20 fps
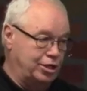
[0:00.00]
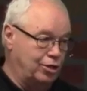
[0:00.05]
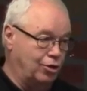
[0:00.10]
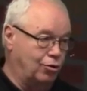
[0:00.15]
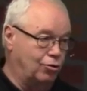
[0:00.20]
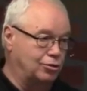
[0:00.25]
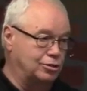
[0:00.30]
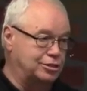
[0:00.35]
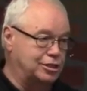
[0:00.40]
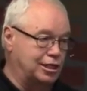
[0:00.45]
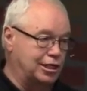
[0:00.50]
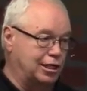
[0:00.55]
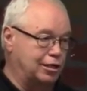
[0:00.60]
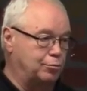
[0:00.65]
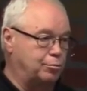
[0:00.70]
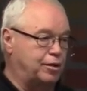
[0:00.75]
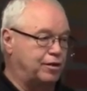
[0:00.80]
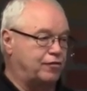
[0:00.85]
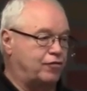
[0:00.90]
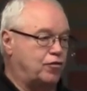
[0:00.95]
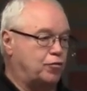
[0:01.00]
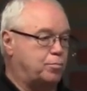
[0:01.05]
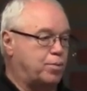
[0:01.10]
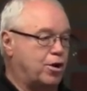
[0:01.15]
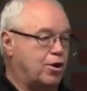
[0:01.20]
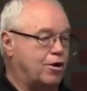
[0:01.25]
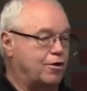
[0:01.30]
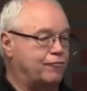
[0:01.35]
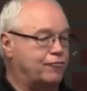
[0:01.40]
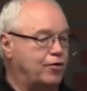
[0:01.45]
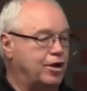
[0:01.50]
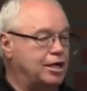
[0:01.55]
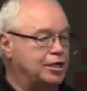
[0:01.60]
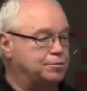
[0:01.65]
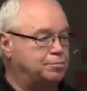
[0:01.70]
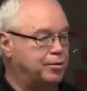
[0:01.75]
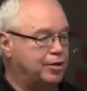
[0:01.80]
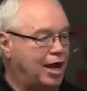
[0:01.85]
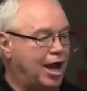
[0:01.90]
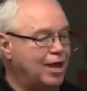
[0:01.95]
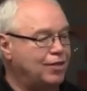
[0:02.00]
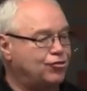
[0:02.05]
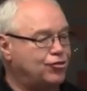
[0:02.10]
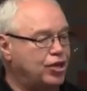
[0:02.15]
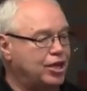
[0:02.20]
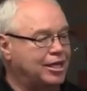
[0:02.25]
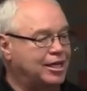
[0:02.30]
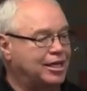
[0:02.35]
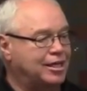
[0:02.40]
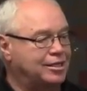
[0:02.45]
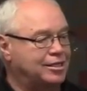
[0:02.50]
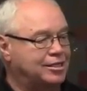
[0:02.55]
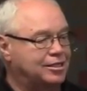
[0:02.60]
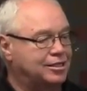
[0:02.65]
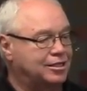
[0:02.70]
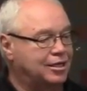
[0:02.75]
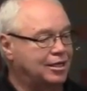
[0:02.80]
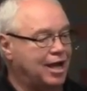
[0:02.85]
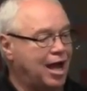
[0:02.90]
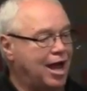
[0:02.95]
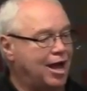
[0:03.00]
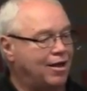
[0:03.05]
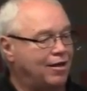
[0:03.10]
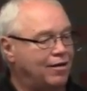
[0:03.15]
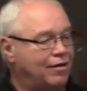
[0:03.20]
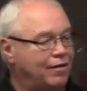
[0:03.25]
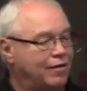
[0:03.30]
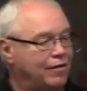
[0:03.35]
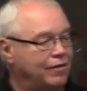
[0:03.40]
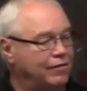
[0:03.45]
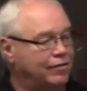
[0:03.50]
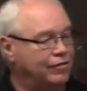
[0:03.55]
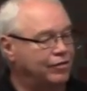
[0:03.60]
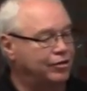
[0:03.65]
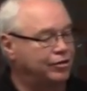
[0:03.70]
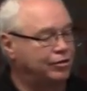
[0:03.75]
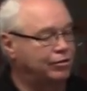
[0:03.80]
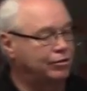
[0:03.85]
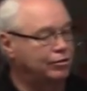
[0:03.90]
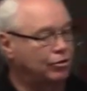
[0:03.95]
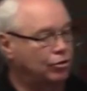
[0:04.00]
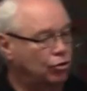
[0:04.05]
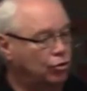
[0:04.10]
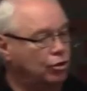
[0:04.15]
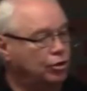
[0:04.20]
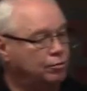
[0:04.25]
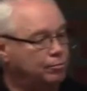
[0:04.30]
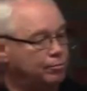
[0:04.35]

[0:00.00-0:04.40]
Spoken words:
know, is a little bit of a paraphrase, but I think it's got the good